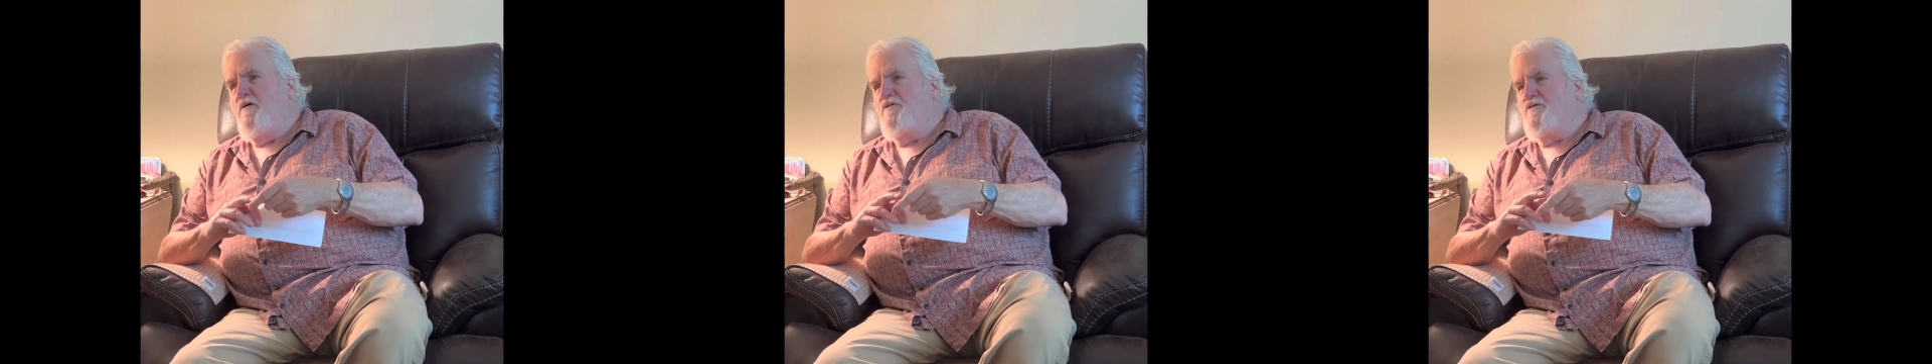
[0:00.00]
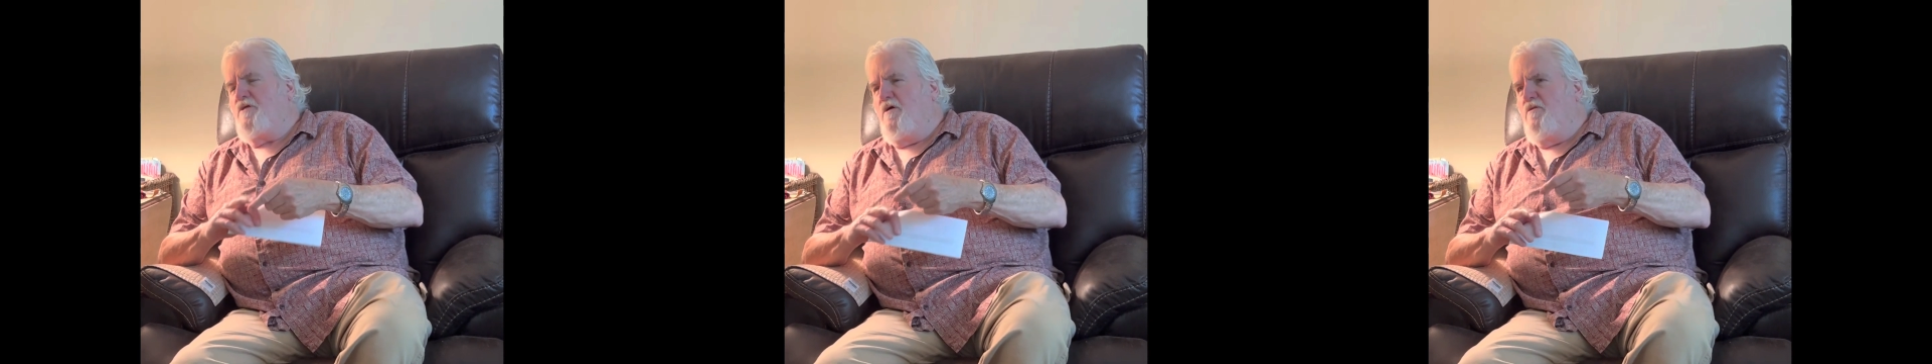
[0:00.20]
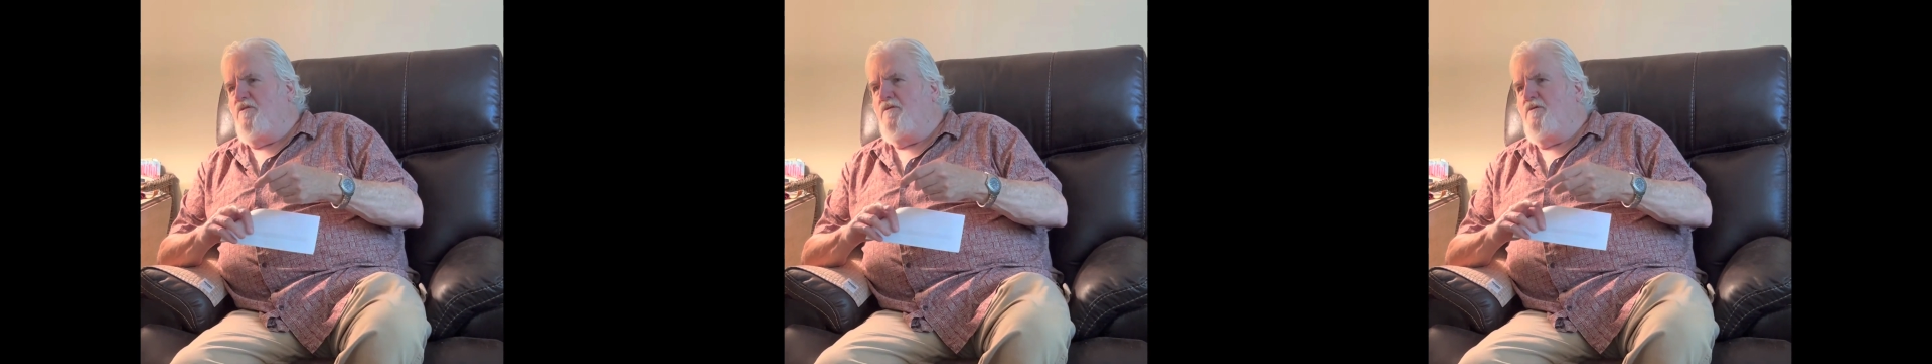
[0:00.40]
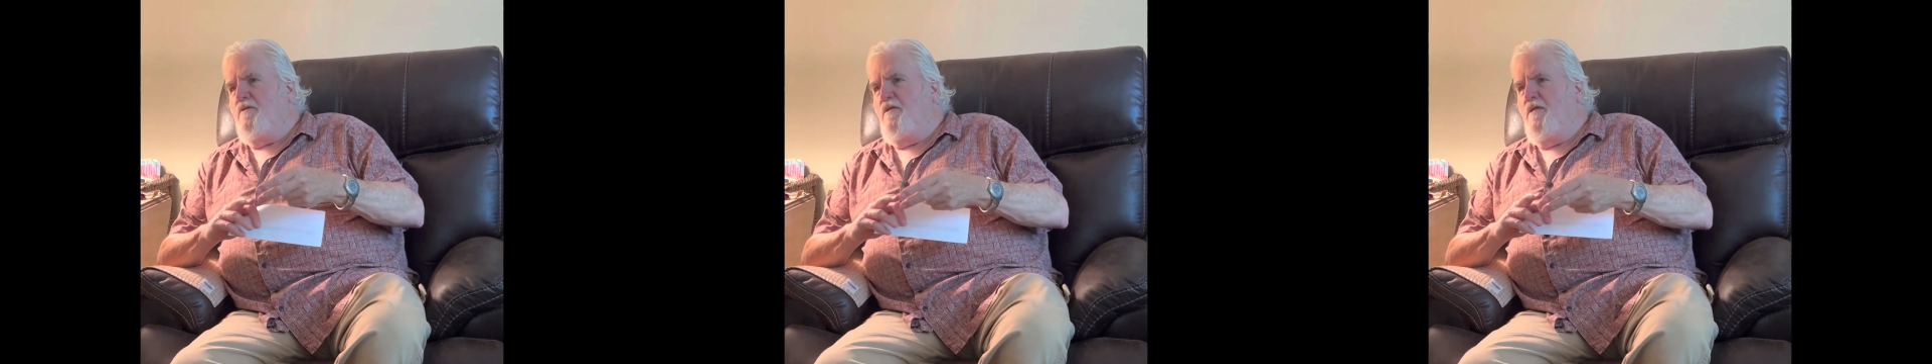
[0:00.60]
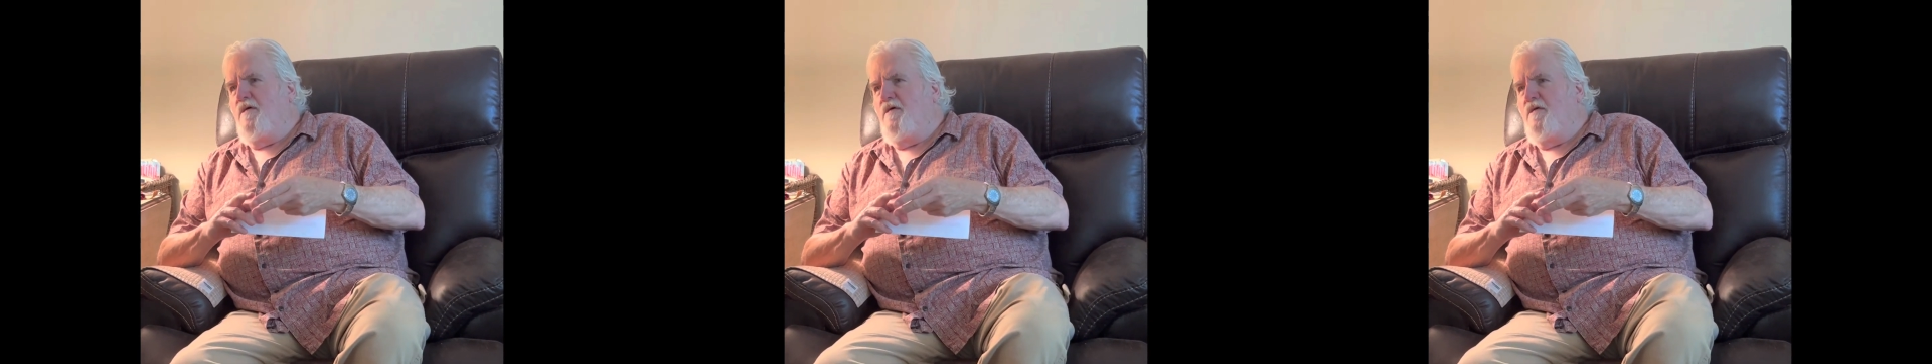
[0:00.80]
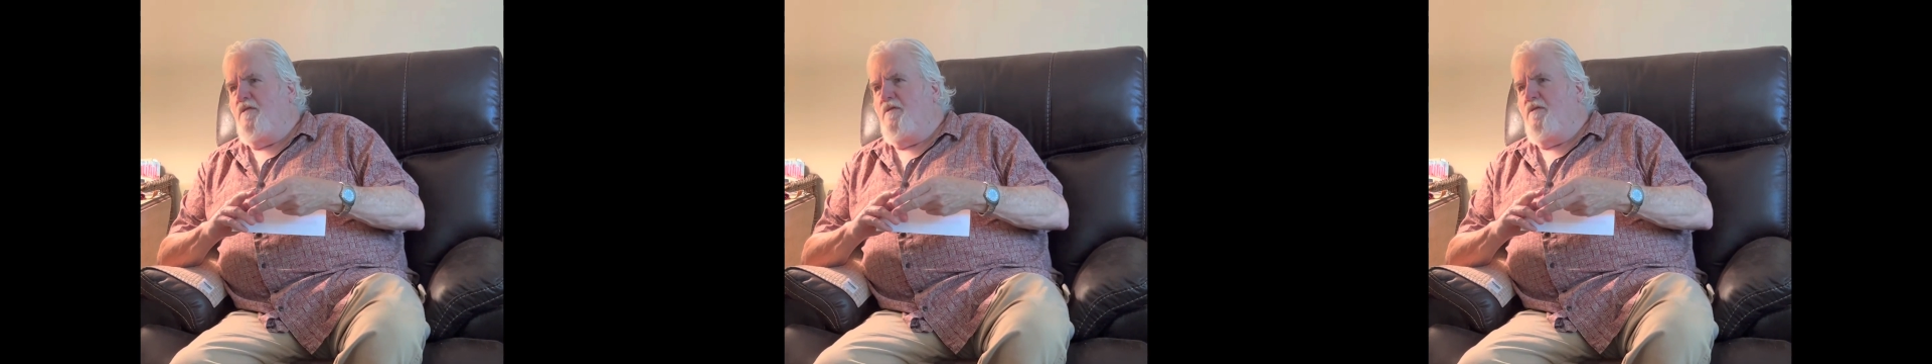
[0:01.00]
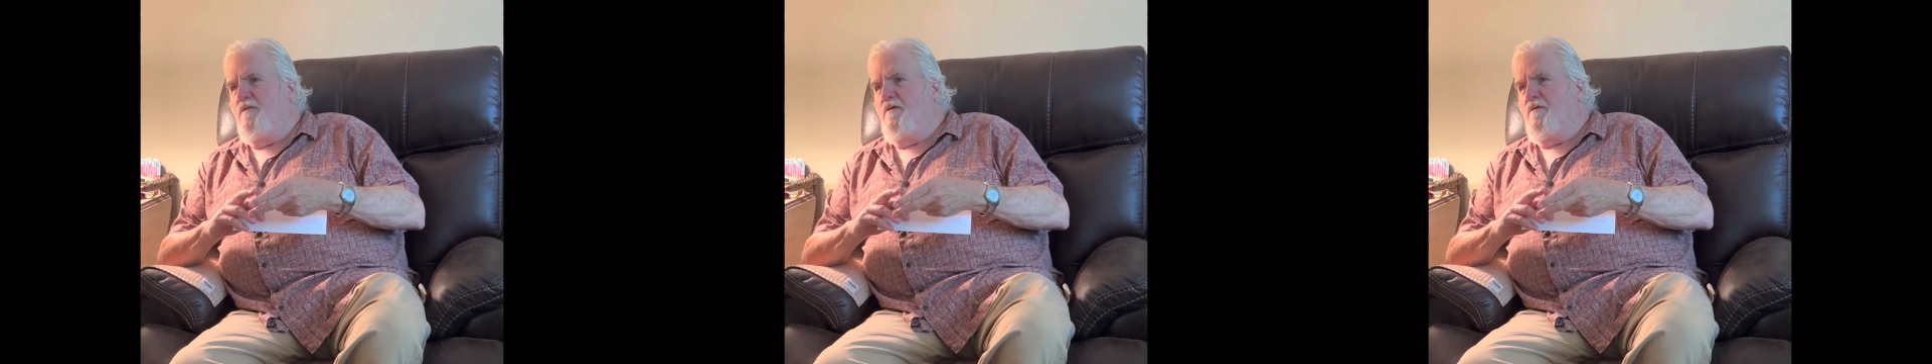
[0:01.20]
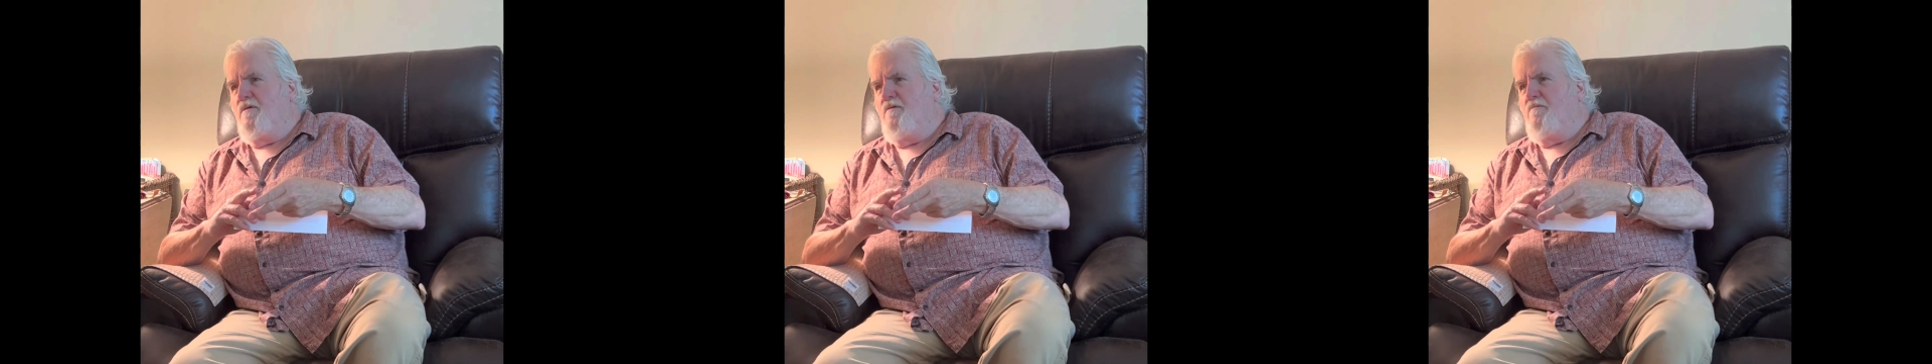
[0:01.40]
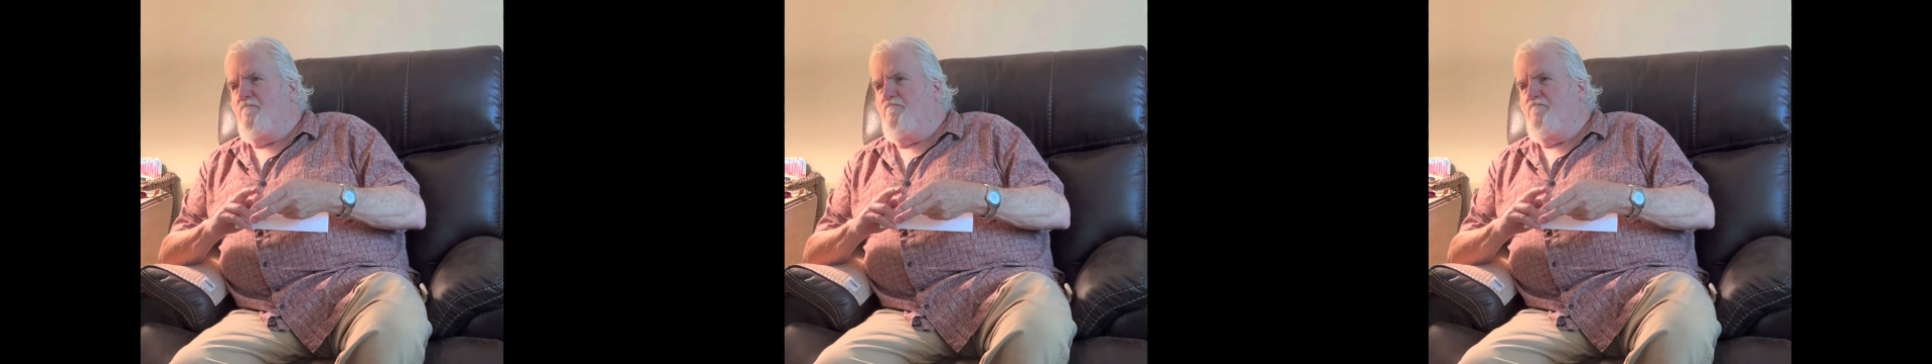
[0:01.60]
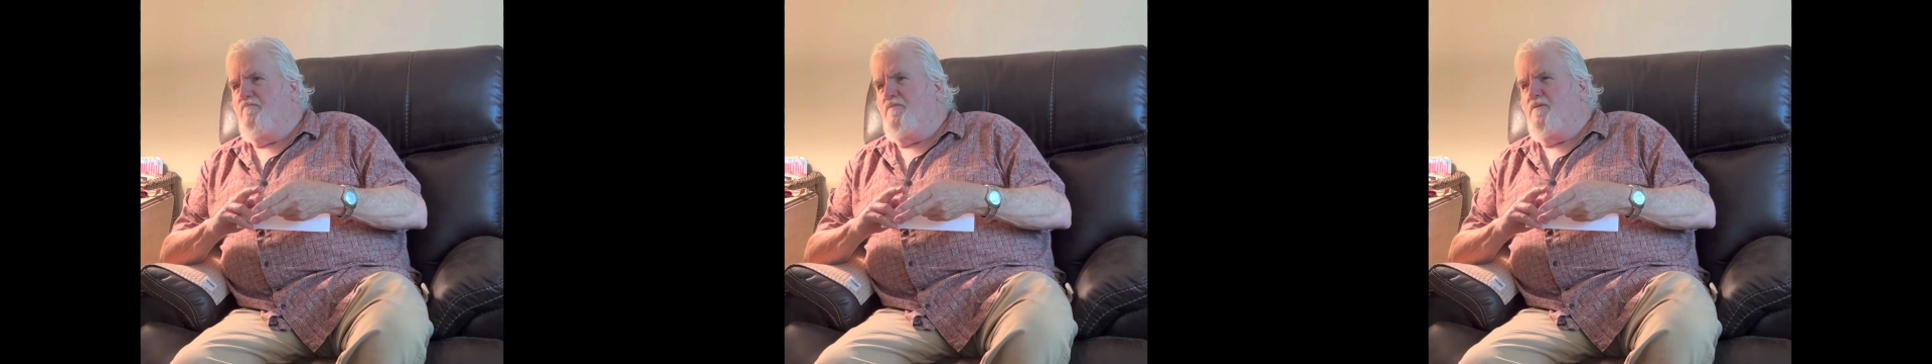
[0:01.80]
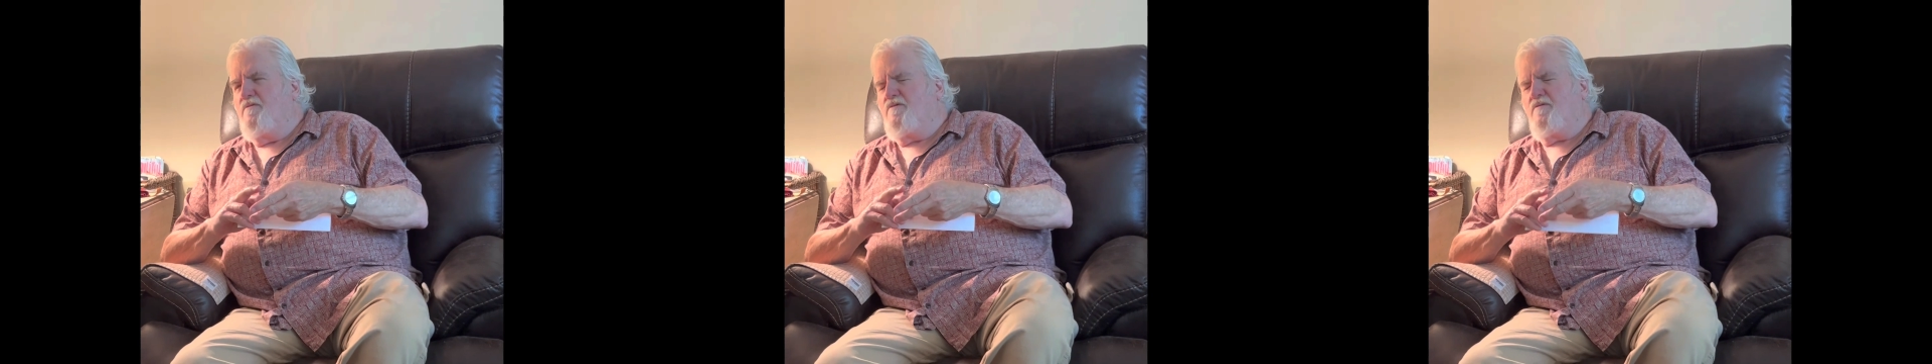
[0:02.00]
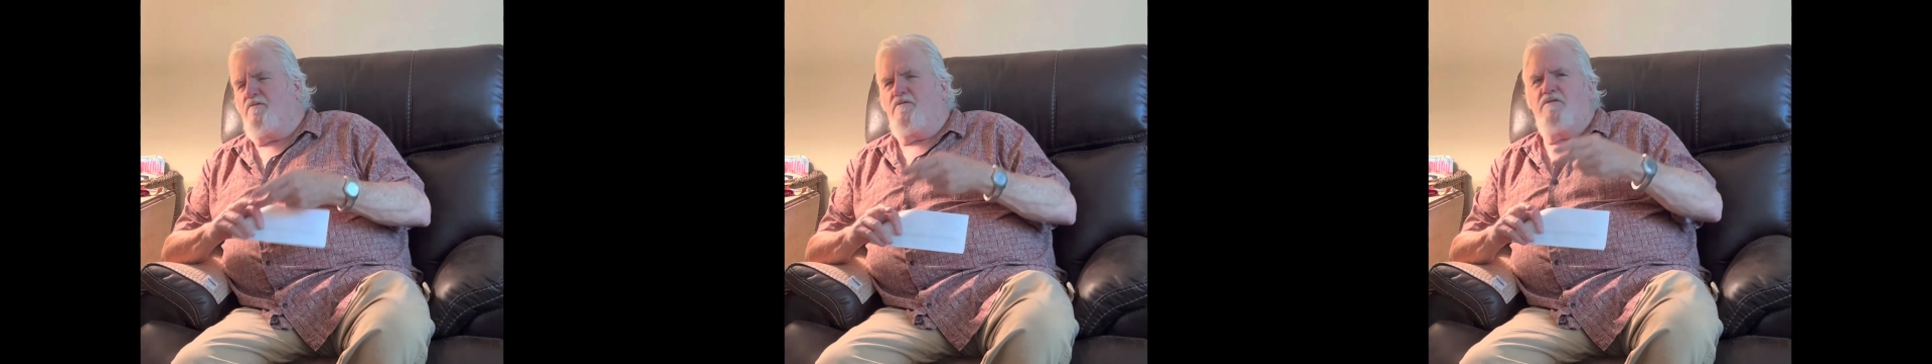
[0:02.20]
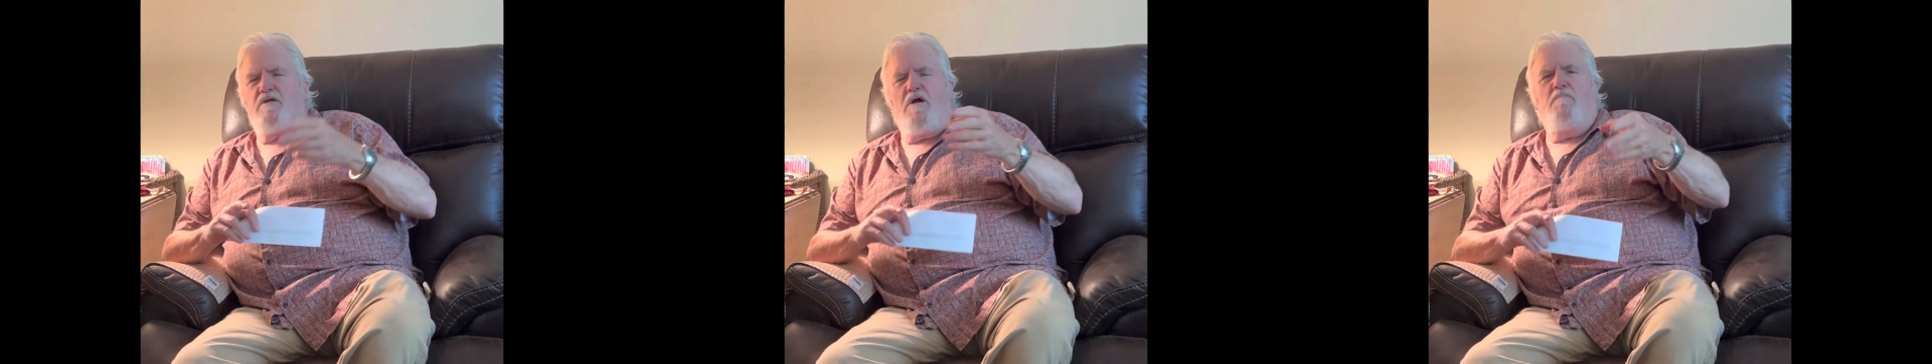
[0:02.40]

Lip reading: Sheldon and a